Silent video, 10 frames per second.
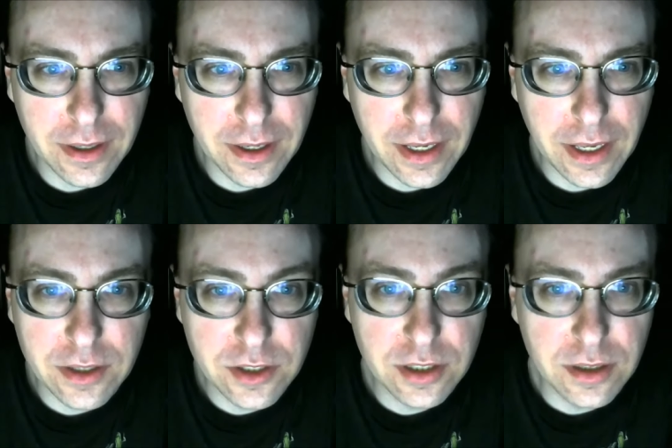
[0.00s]

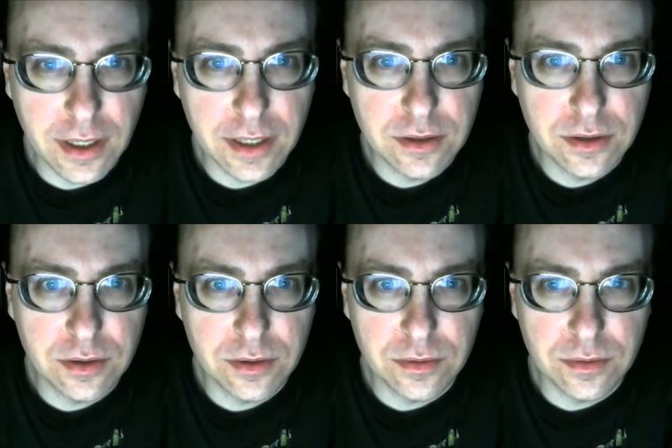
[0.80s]
and she'd like
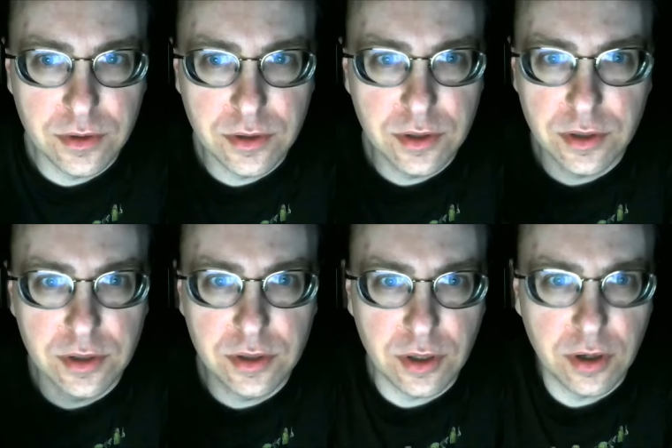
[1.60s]
to, to
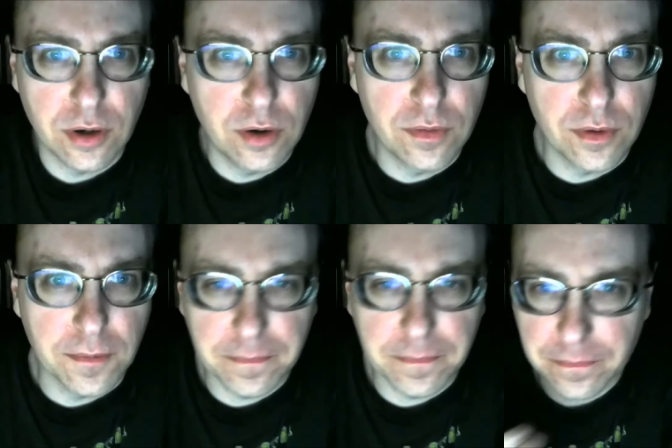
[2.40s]
start over,
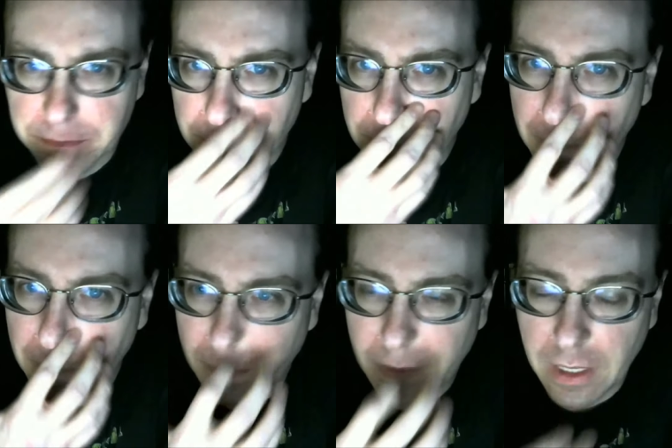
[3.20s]

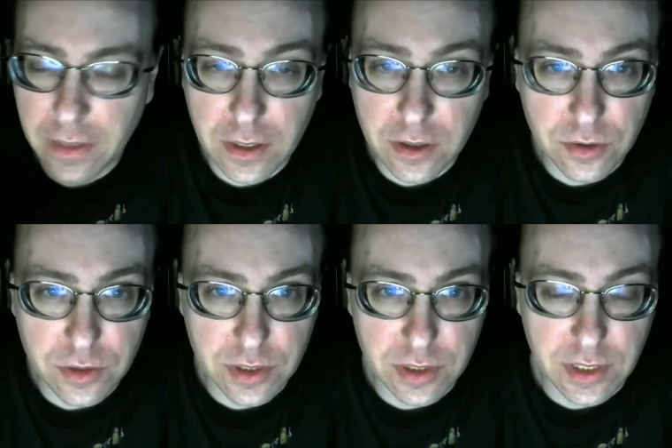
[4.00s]
and then
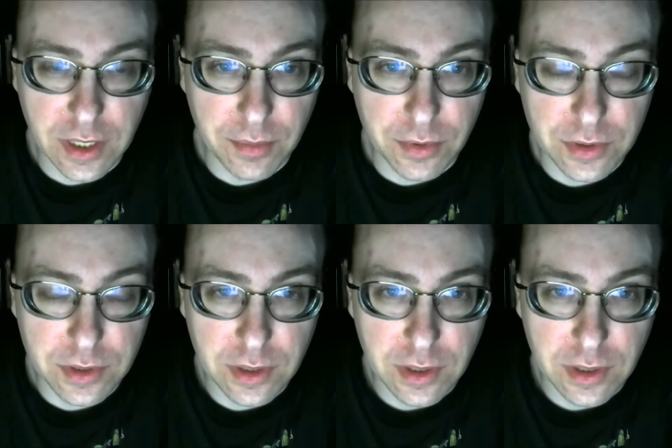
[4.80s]
uses examples.